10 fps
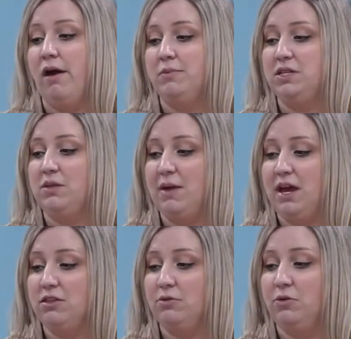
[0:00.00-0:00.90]
to the
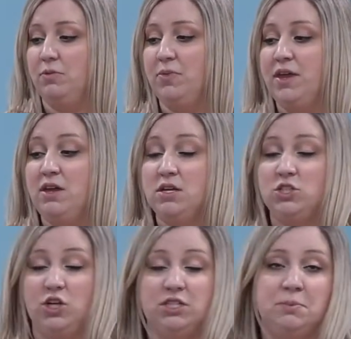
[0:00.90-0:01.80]
bathroom.
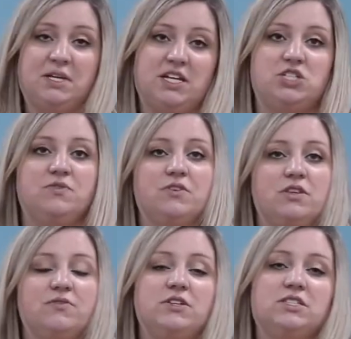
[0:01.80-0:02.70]
Transportation for the
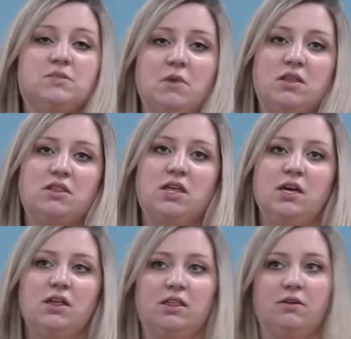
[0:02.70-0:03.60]
first month,
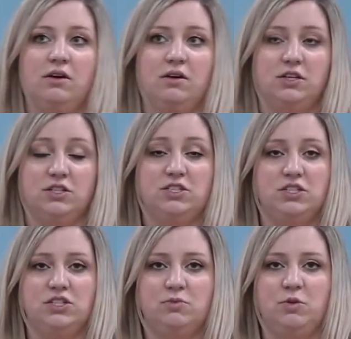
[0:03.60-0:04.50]
your
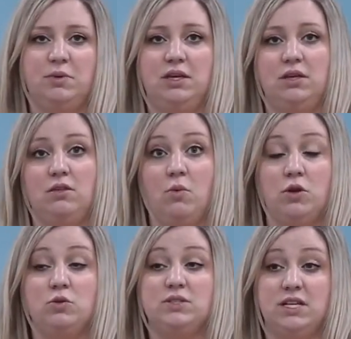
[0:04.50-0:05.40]
surgeon will be the one
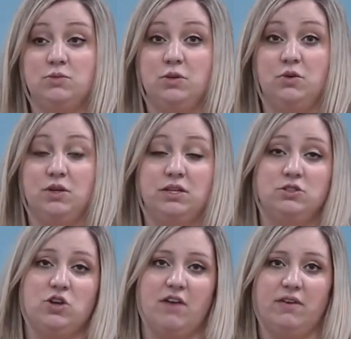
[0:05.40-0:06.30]
who says when you can
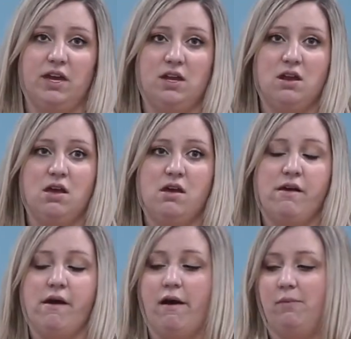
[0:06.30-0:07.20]
drive again.
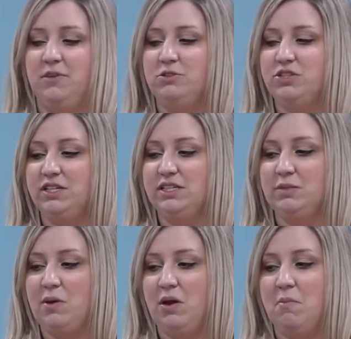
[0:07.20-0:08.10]
Usually it's
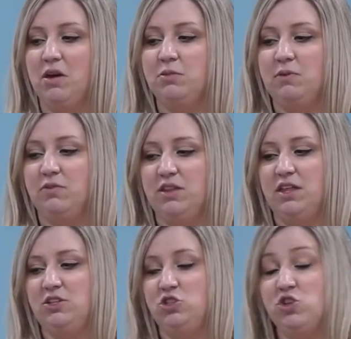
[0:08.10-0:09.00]
about a month before they
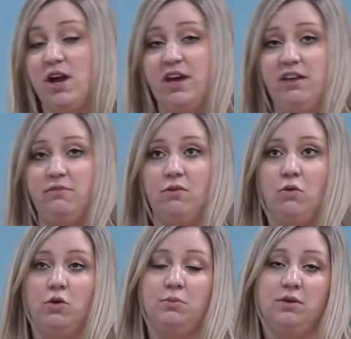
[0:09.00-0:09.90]
let you drive
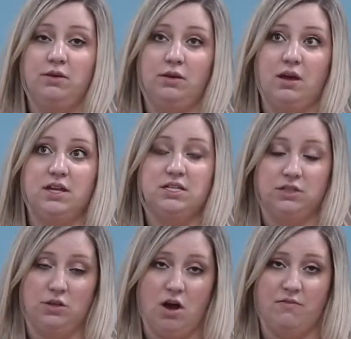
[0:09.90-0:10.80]
or be until
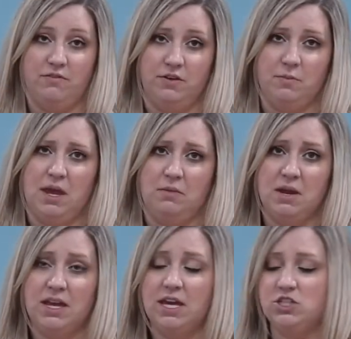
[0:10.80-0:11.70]
you're off of your pain
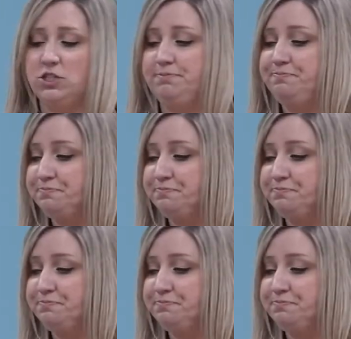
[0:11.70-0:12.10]
medication.